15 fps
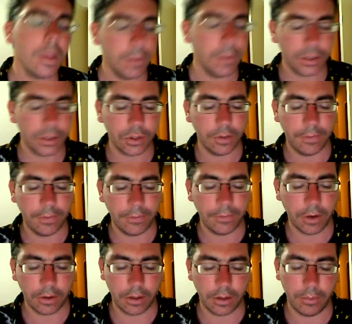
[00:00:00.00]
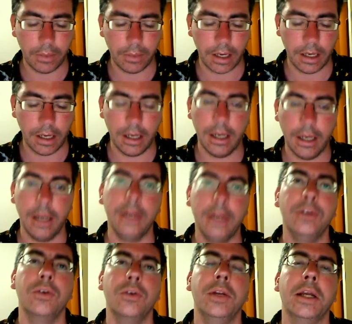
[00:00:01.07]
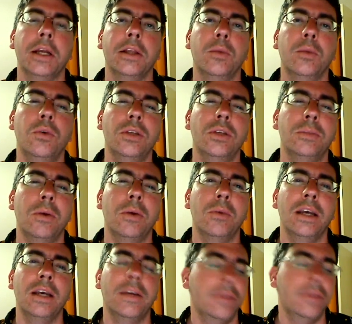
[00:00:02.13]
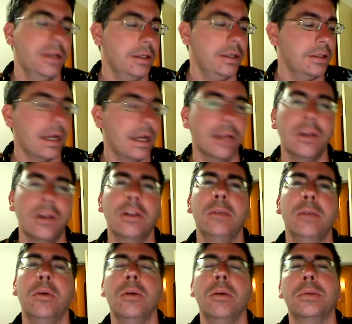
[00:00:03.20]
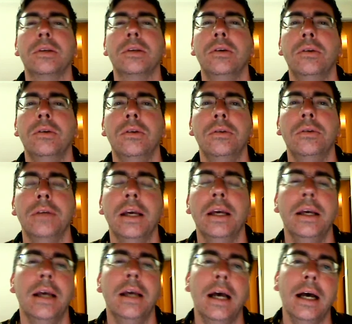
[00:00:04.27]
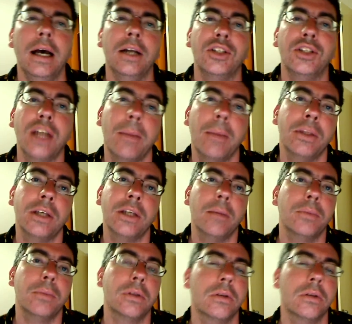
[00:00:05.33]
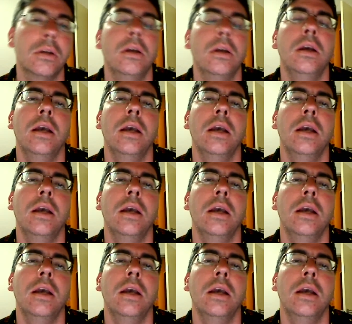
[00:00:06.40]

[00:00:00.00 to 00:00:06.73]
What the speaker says: I'm not sure if you've got them in your neck of the woods, but we have these lollipops called Chupa Chups,